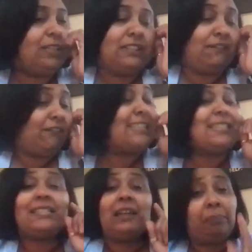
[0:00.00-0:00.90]
because if I
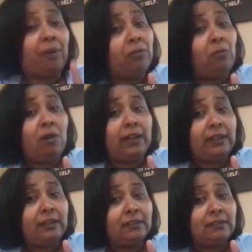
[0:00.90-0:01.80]
step on one,
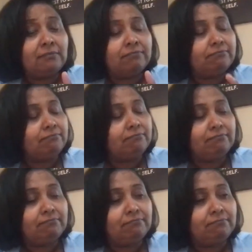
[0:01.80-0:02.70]

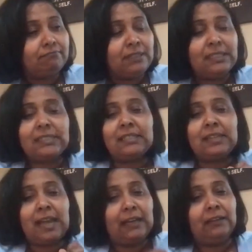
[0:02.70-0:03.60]
it is
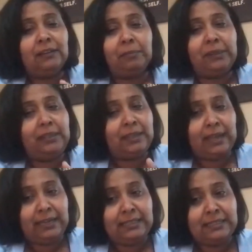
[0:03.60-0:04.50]
not going to be
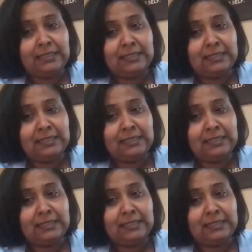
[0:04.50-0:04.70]
nice.